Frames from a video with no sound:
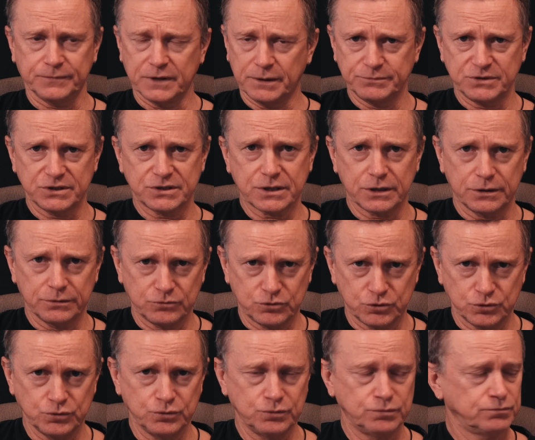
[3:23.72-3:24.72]
I'm just going to
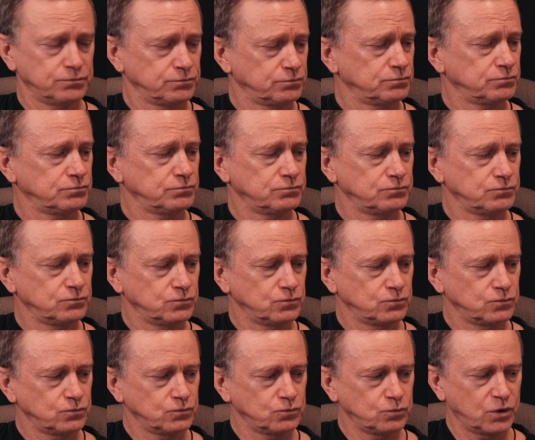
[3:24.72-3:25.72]
do
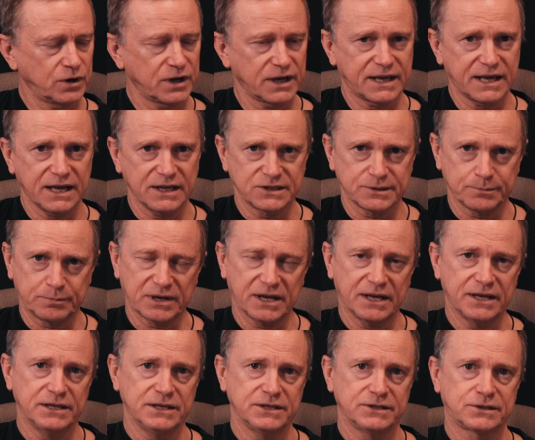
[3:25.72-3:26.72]
what I can to
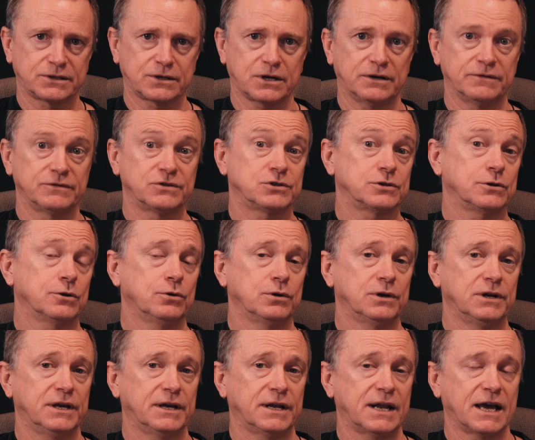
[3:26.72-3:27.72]
play this kind of
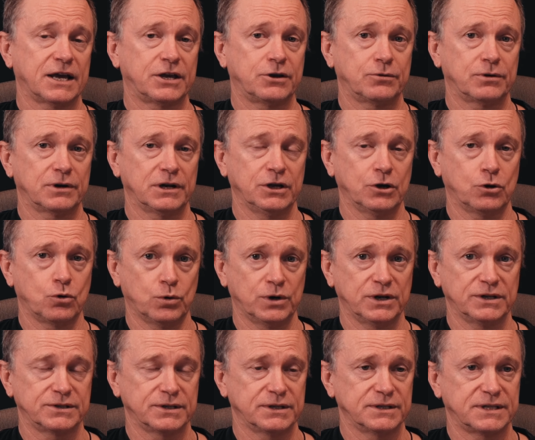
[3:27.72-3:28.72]
slowly and accurately
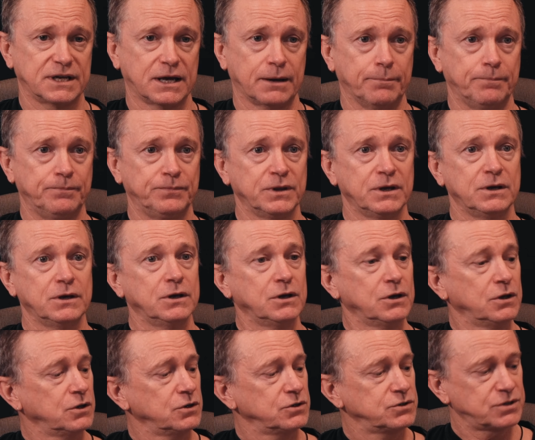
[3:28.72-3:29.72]
according to the tab.
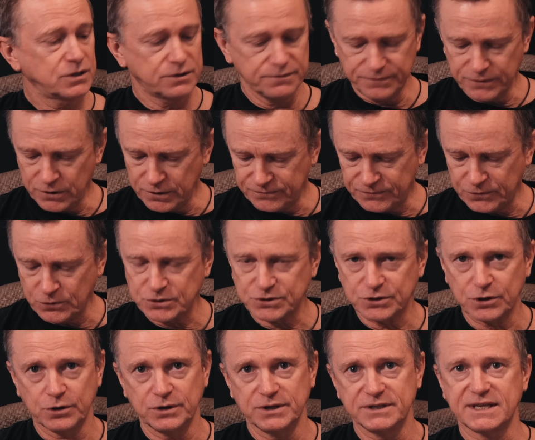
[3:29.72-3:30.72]
So the very first
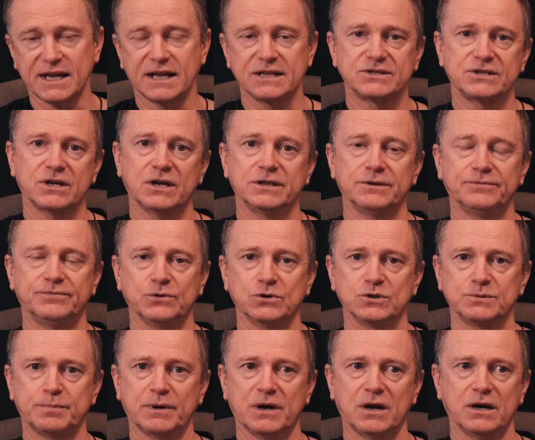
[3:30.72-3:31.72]
note is outside the
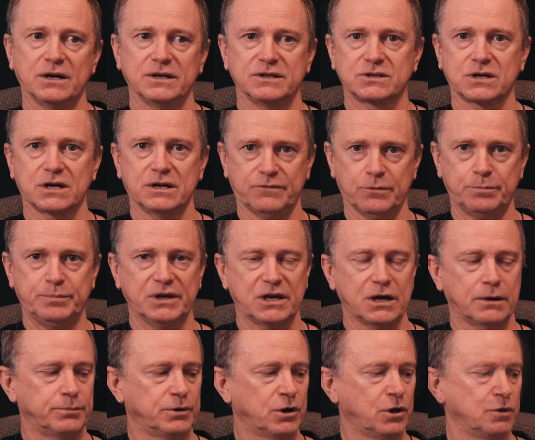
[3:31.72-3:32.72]
first bar. It's kind of a
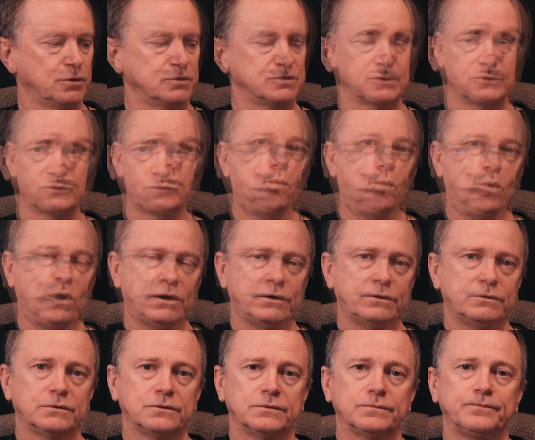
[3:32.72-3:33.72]
pickup note. So it's
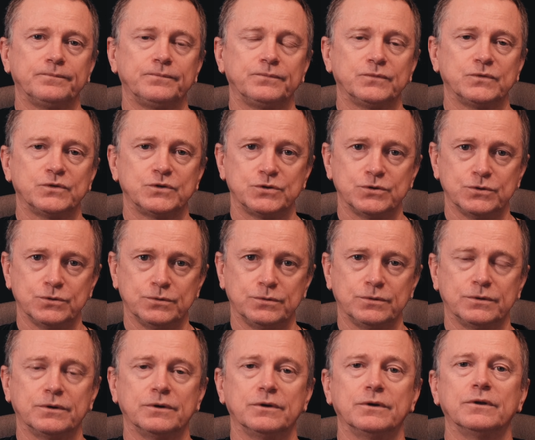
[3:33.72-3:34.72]
one, two,
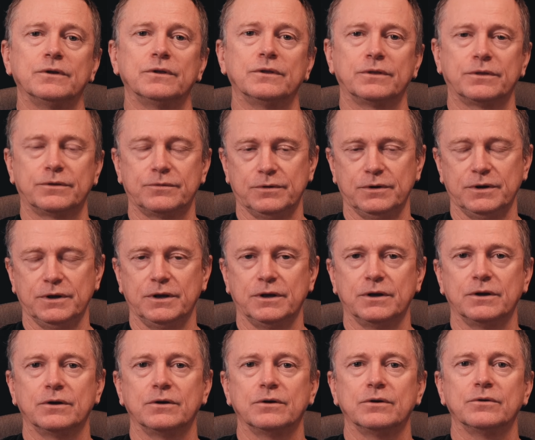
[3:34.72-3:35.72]
three,
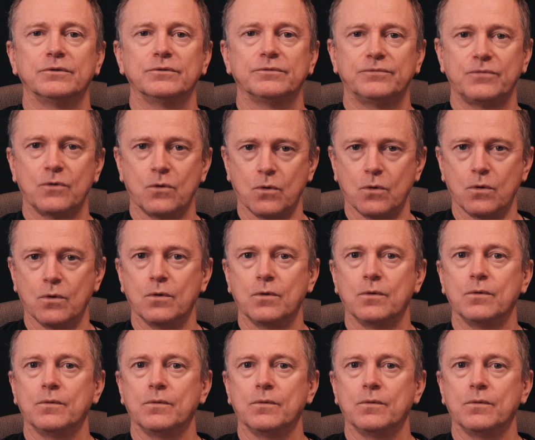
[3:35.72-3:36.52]
four.